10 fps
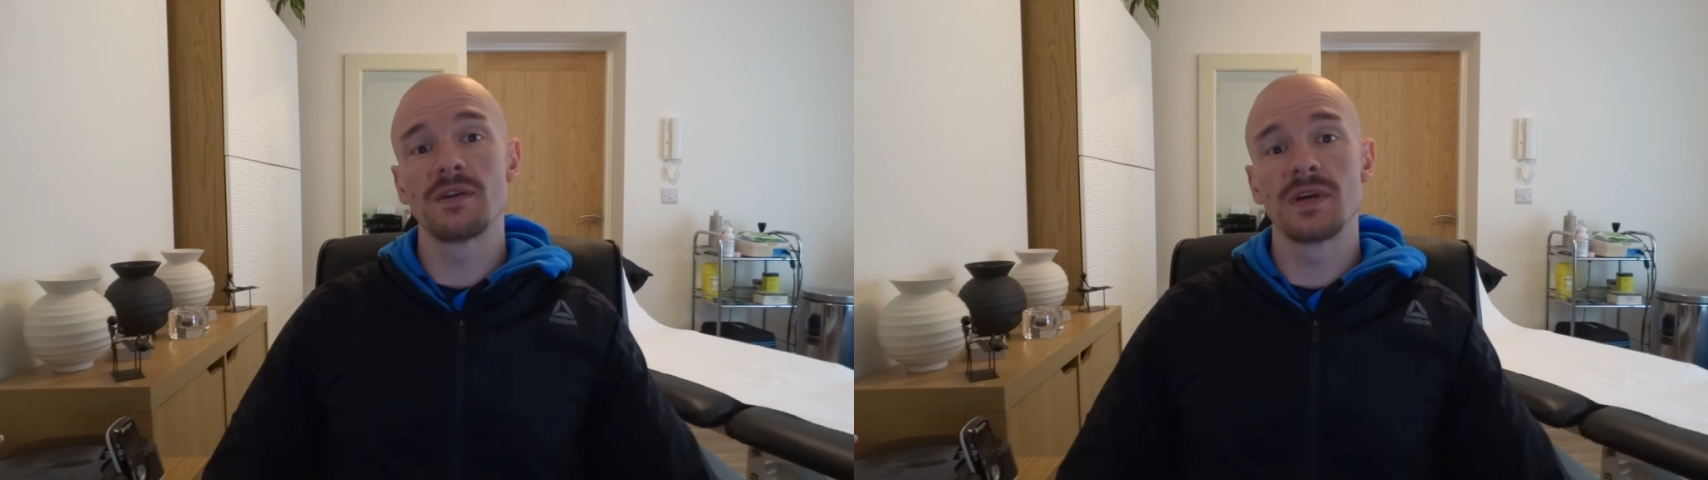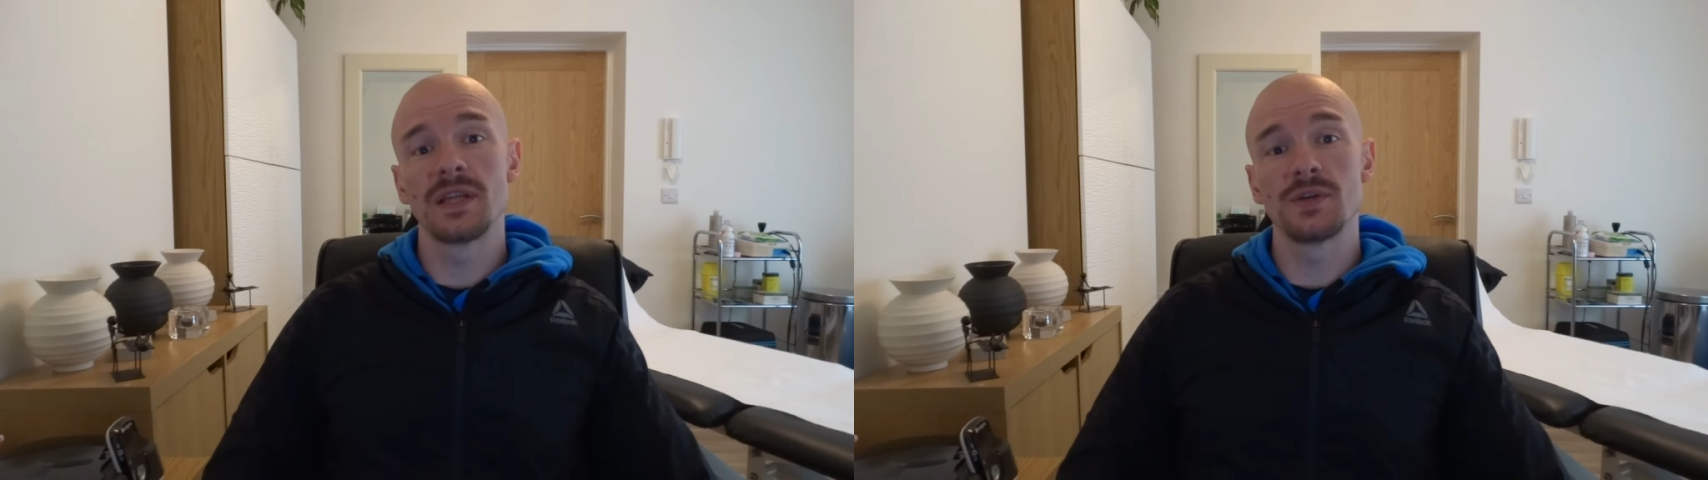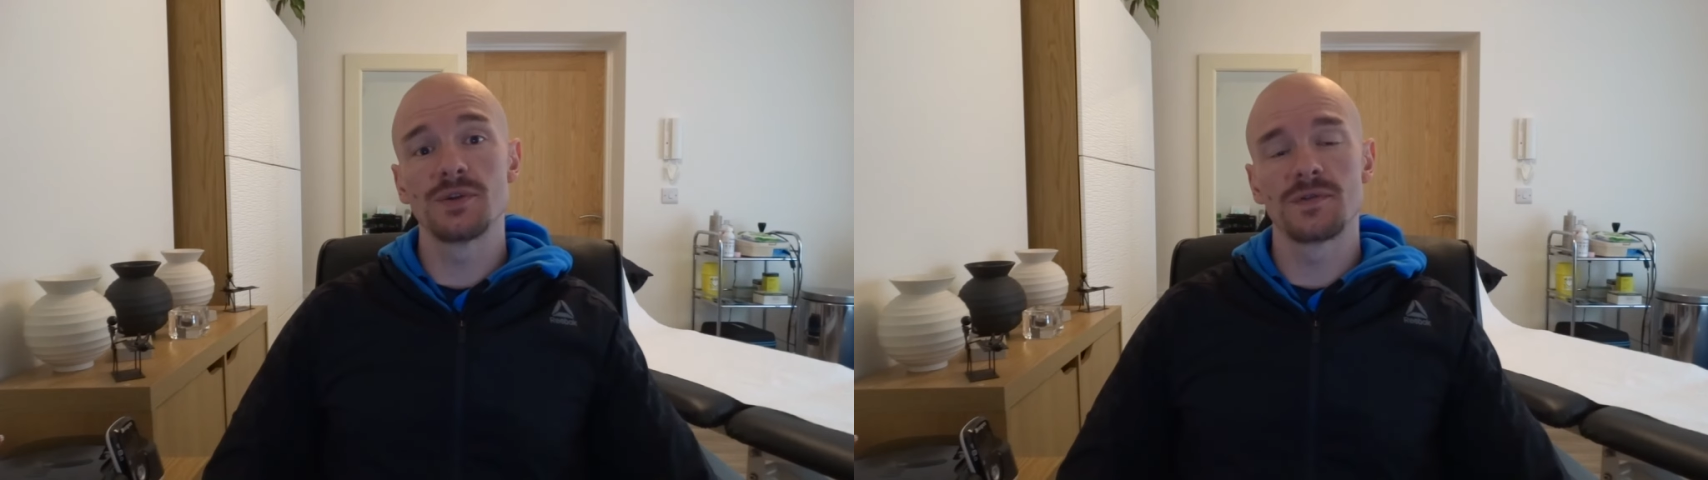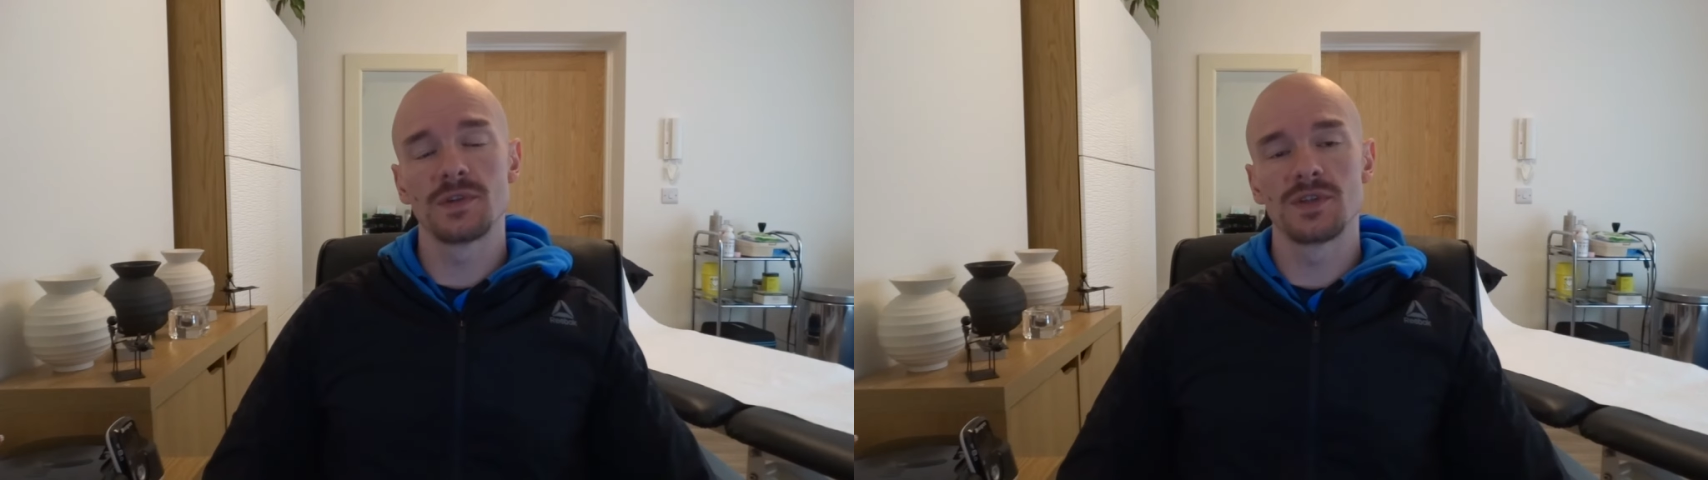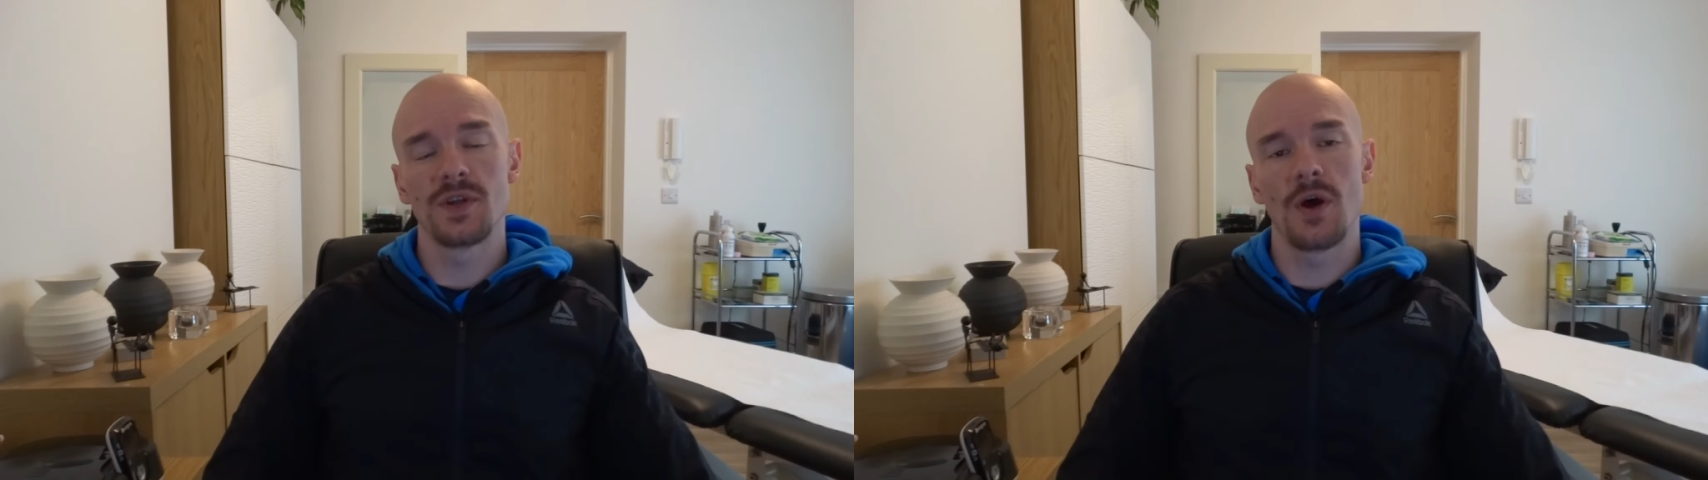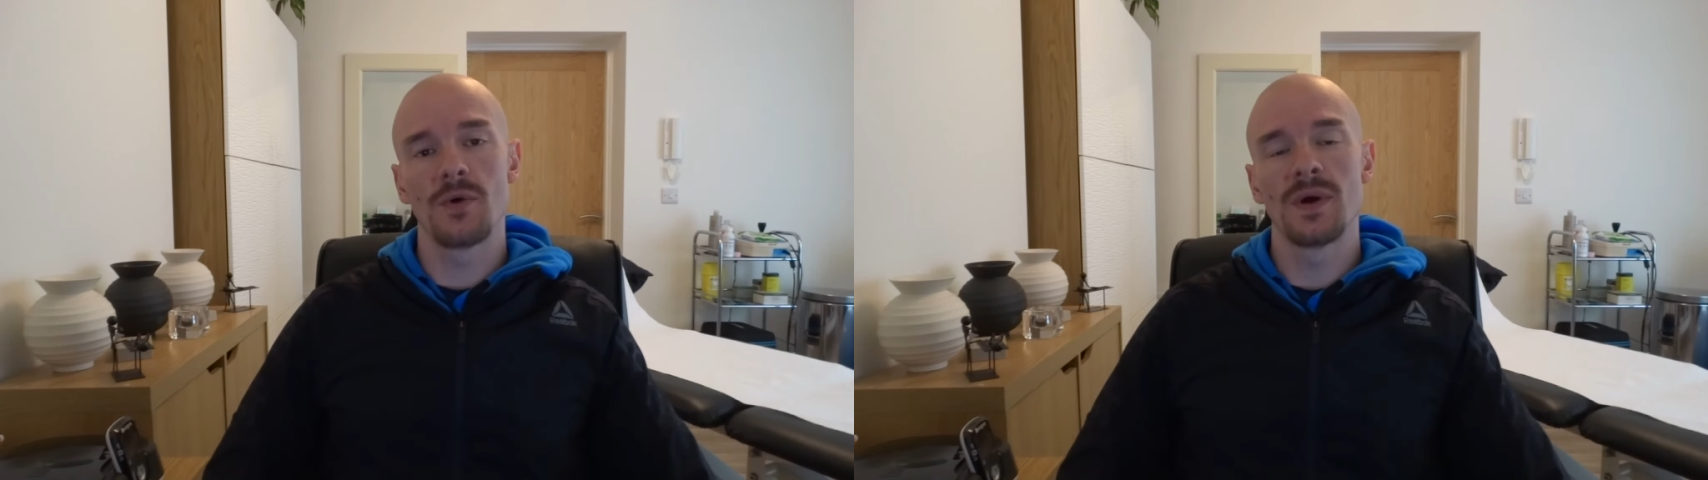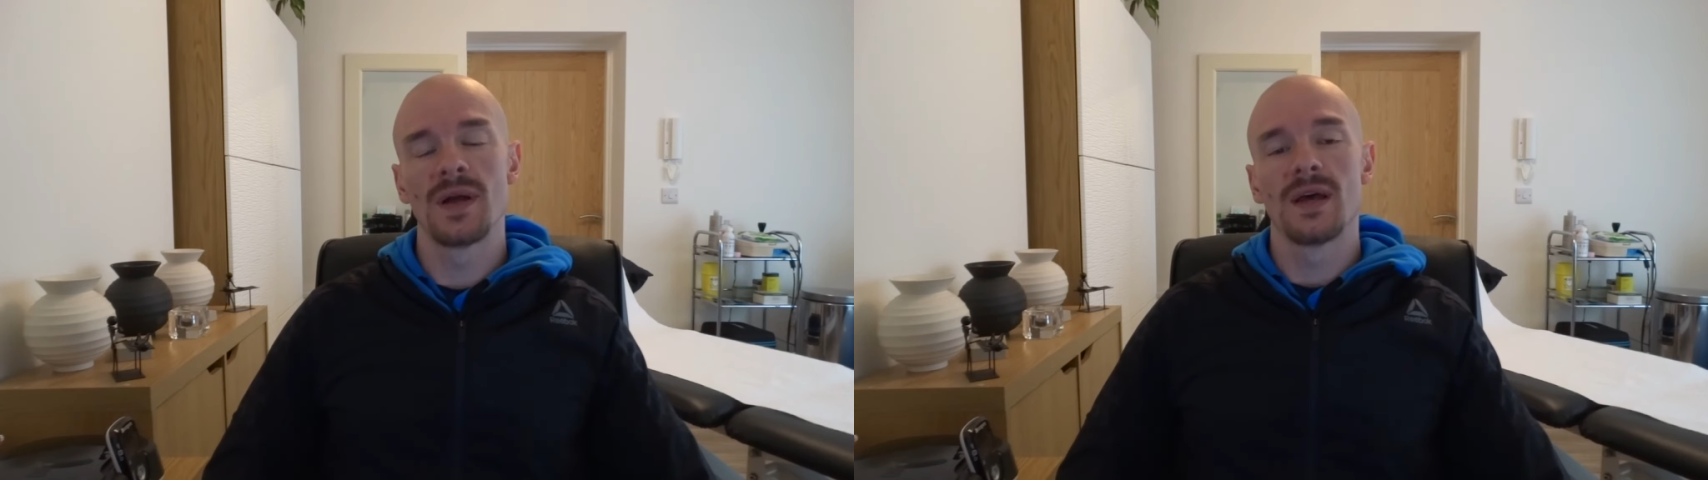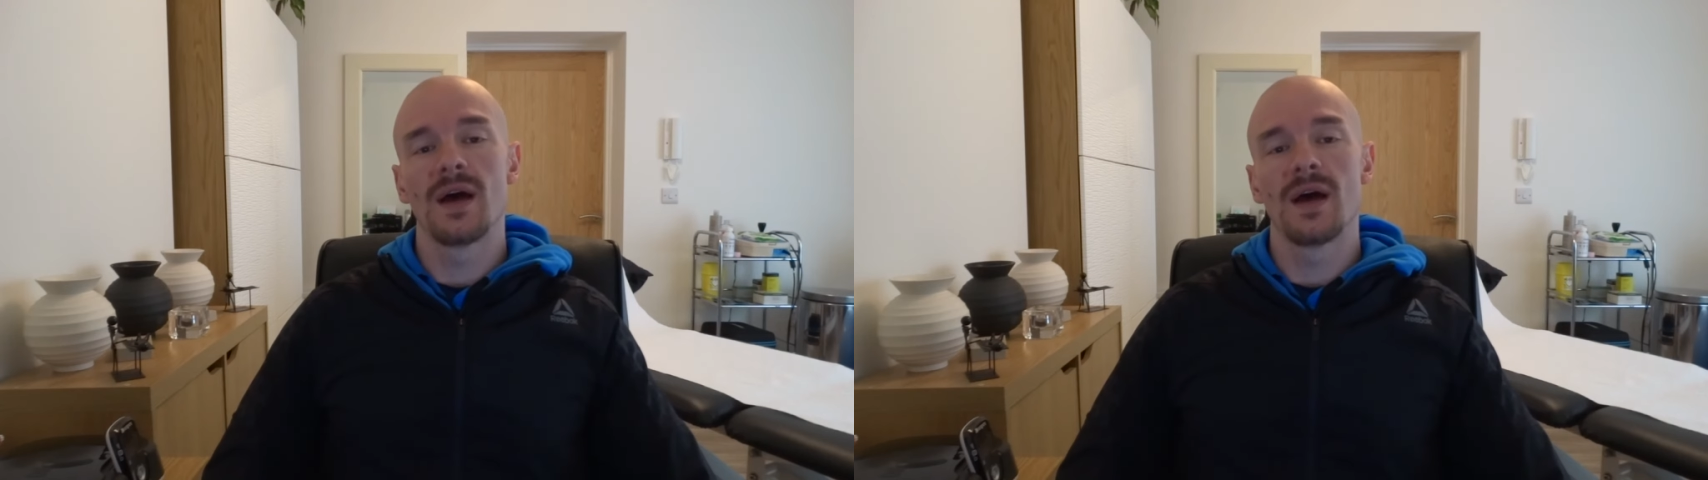really useful to know.